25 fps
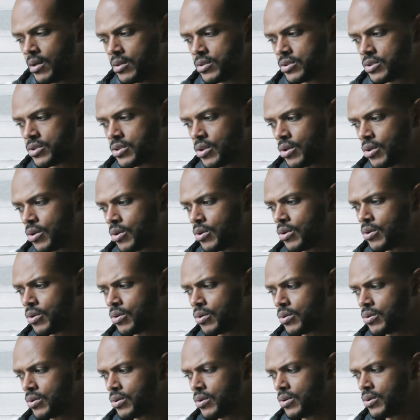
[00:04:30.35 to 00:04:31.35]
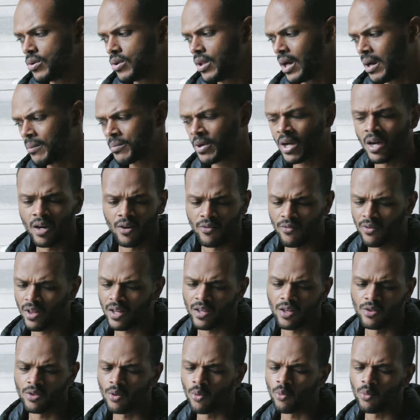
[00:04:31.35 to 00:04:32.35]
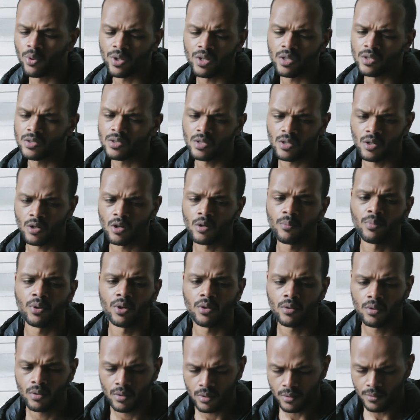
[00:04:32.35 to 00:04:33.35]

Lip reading: So I'm kind of in the weeds here, but